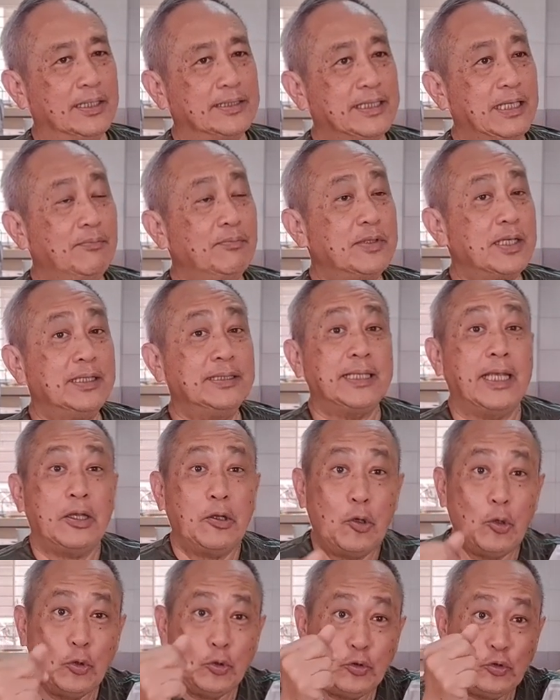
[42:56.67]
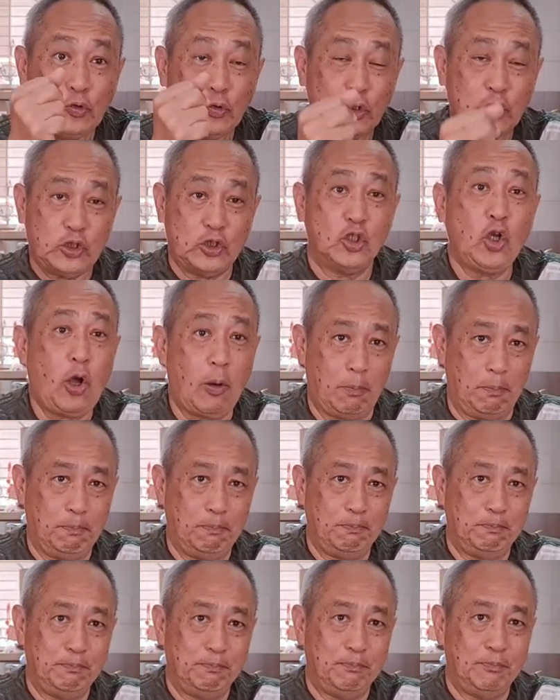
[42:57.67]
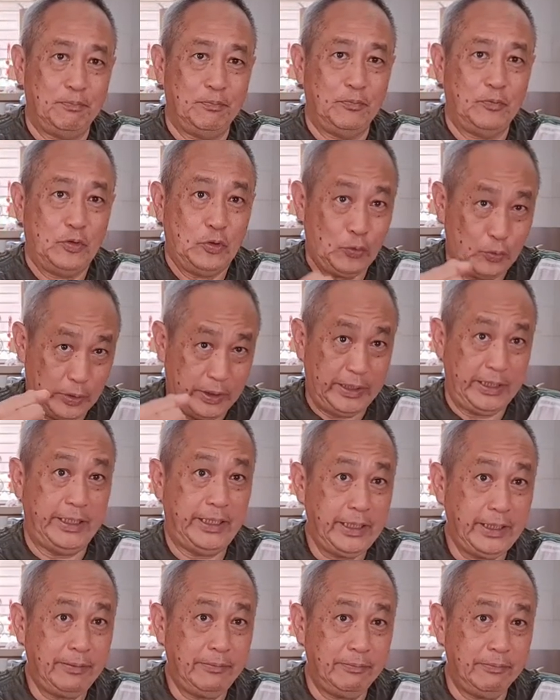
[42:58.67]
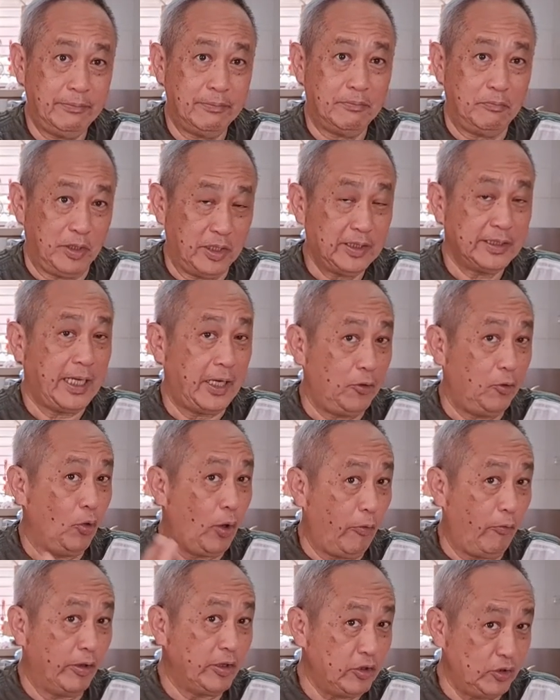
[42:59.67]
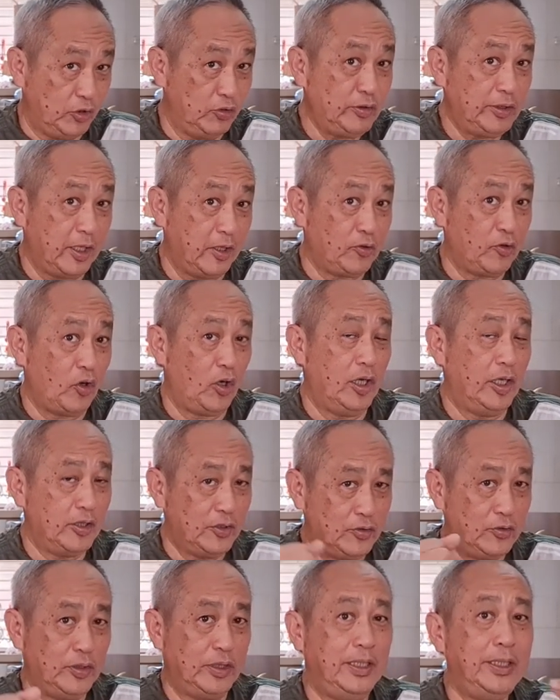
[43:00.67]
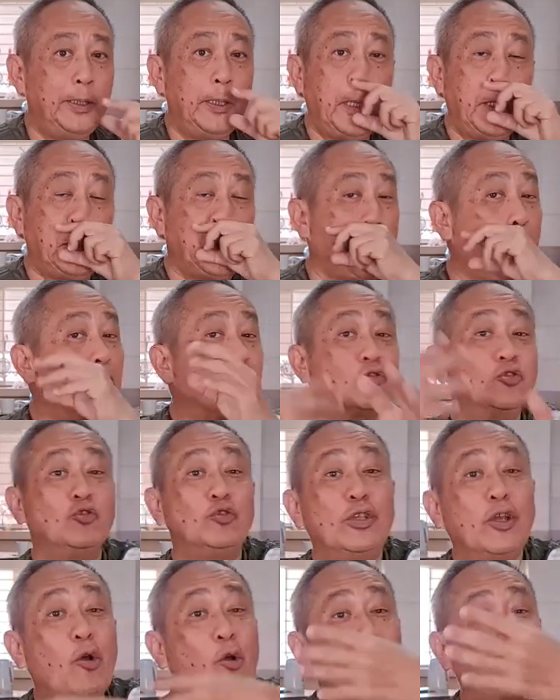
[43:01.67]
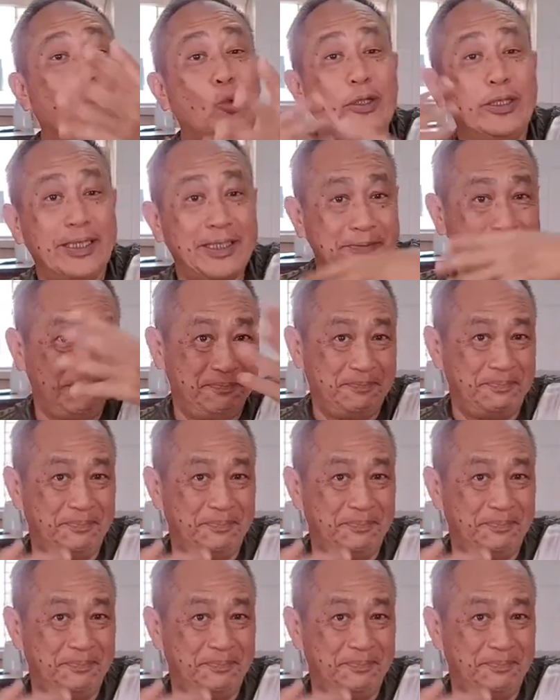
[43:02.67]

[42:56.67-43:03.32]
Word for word: sometimes I go to a shop to eat because I know I want to use their toilet to eat and talk to the owner.